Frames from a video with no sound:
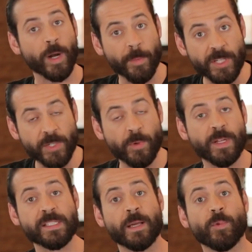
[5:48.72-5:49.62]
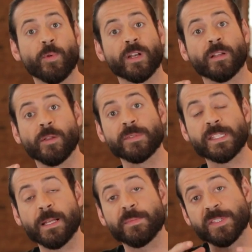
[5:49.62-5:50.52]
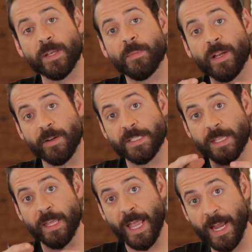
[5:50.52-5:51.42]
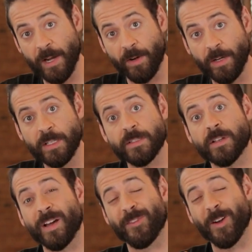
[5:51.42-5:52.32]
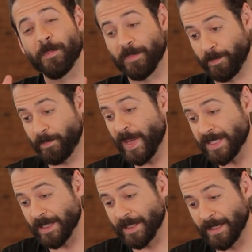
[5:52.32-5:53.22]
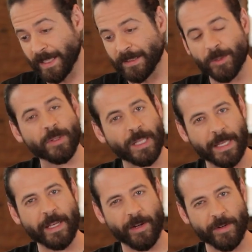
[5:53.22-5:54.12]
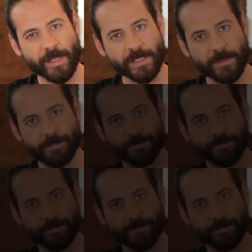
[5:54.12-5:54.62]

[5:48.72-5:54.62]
what I'm gonna do is I'm going to clone stamp some areas of the hair to cover up basically like little light areas.